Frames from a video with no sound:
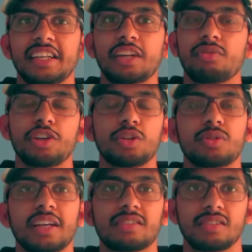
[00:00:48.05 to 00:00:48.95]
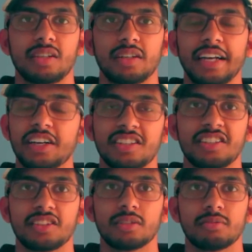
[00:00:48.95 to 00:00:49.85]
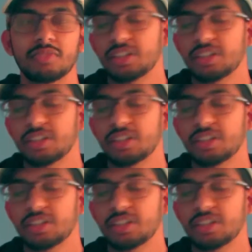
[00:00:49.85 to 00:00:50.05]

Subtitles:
need of a new data center?